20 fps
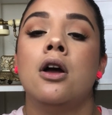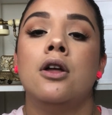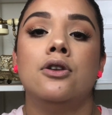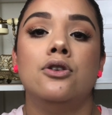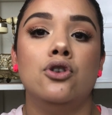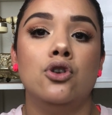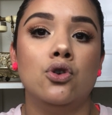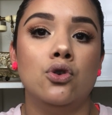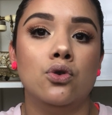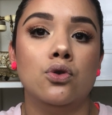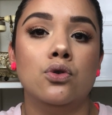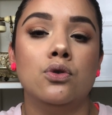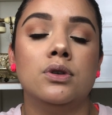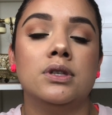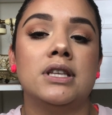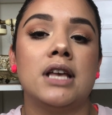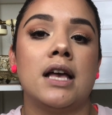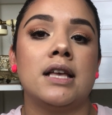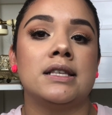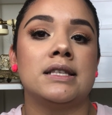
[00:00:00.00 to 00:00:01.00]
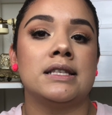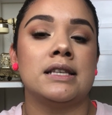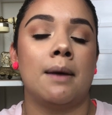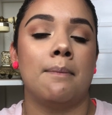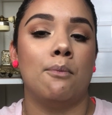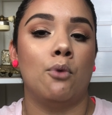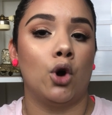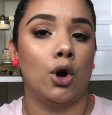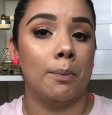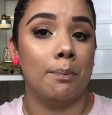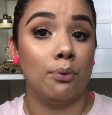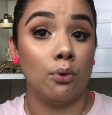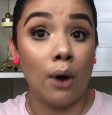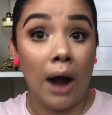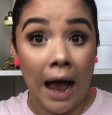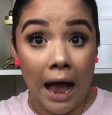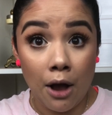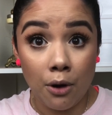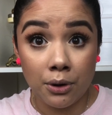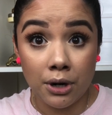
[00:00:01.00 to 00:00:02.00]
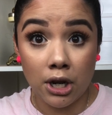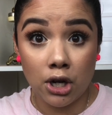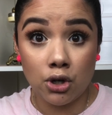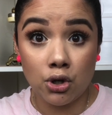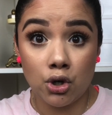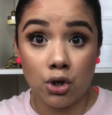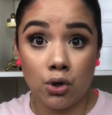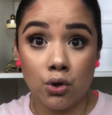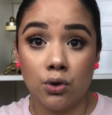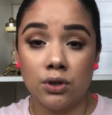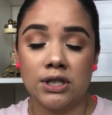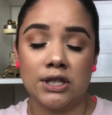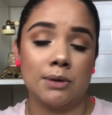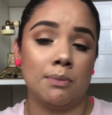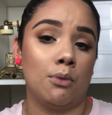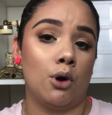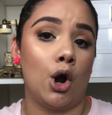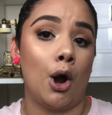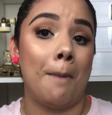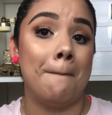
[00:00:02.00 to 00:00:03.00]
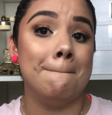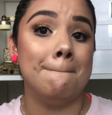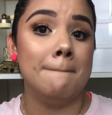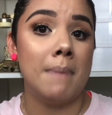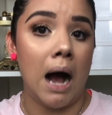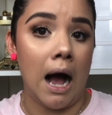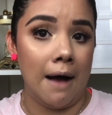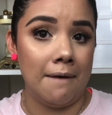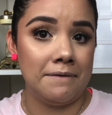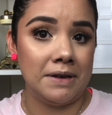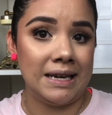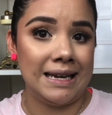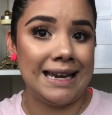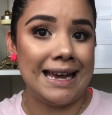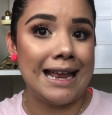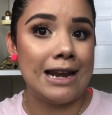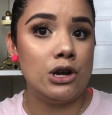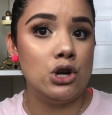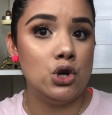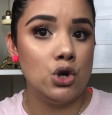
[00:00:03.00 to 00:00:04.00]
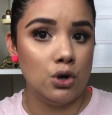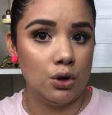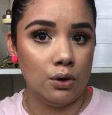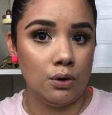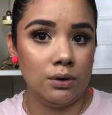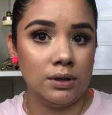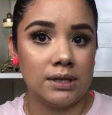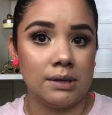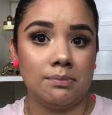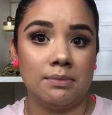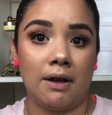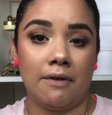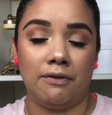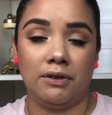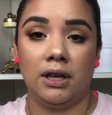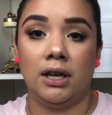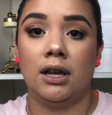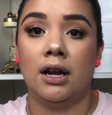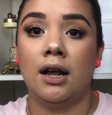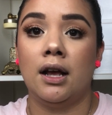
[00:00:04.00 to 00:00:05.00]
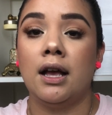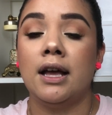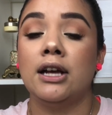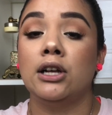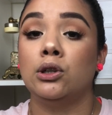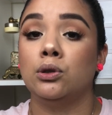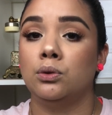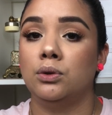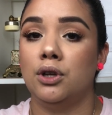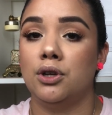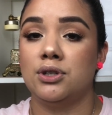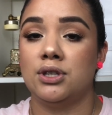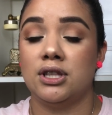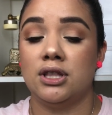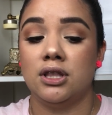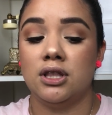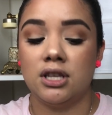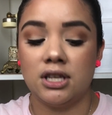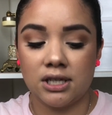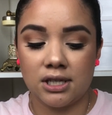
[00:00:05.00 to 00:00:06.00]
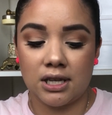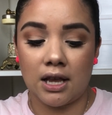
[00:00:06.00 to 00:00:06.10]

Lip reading: nudes, some more brown nudes, some more mauve nudes. I'm definitely gonna include those in this